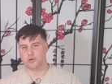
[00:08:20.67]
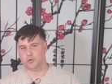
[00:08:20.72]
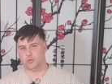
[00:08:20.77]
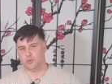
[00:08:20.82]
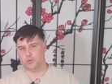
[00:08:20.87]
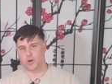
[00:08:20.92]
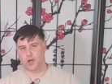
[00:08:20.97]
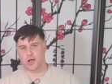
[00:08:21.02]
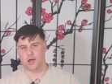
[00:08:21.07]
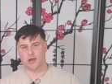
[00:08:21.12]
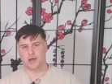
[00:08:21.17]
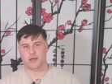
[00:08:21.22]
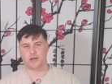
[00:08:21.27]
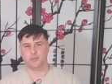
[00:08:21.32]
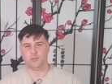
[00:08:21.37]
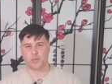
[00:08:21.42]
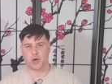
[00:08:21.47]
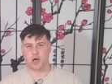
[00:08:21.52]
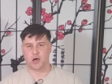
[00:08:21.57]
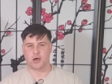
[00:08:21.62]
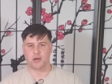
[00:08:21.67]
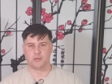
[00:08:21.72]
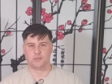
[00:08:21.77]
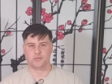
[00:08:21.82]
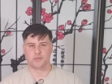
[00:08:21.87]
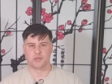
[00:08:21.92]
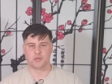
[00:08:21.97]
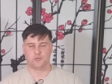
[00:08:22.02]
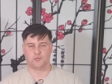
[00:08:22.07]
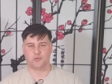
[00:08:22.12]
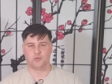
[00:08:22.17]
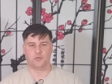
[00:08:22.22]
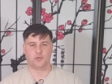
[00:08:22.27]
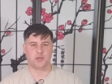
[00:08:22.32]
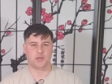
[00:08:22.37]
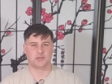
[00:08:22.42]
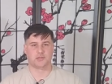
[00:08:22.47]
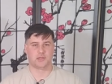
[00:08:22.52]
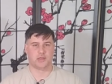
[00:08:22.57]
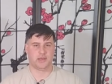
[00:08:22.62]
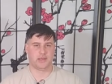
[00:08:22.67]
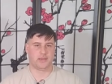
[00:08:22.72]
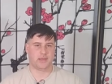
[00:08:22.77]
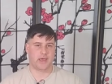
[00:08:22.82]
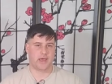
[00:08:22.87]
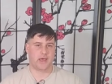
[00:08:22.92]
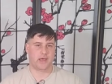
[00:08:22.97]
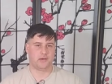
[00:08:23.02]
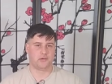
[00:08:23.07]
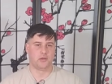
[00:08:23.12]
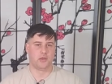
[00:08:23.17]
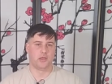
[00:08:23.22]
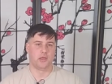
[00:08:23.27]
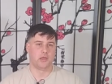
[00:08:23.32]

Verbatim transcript: kunai, bombs, a few things like that.